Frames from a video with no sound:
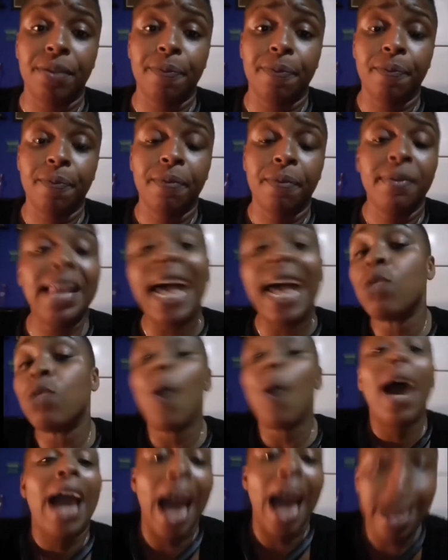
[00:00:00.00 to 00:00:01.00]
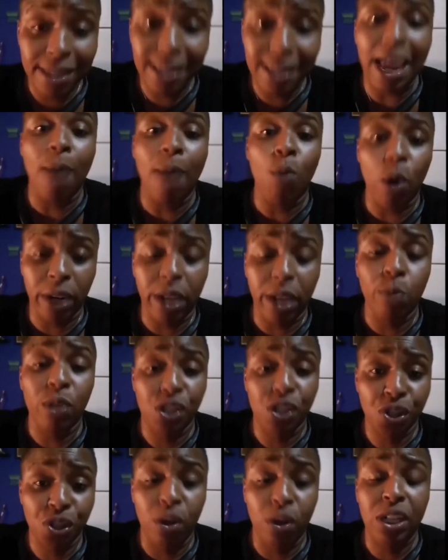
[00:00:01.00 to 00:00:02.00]
That's why I stopped working with
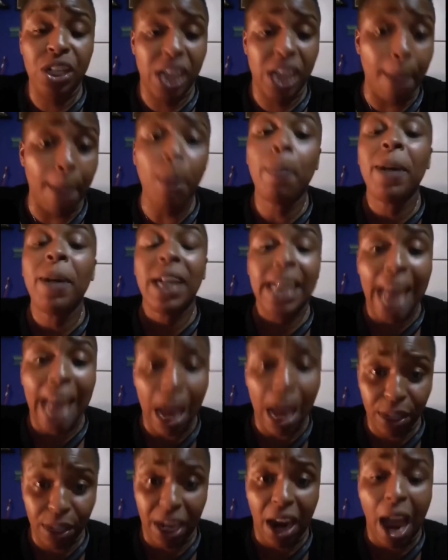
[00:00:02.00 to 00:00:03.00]
Sean G. I'm going to put it out there.